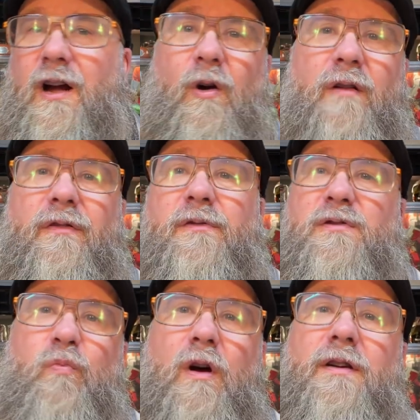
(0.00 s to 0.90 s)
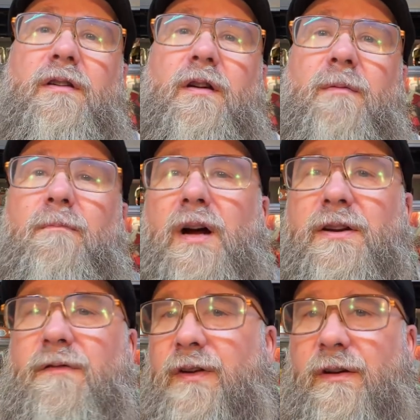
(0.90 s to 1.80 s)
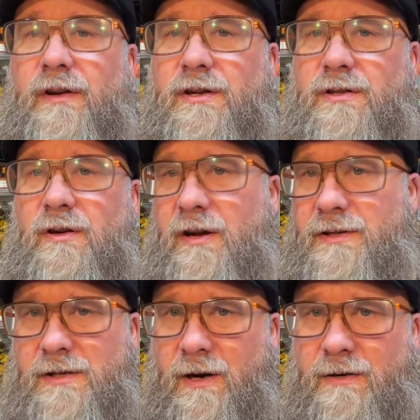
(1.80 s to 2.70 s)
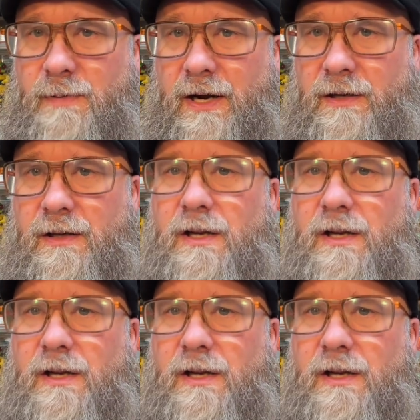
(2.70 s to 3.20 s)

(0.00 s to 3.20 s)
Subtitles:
However, there is one minor variation on his card back.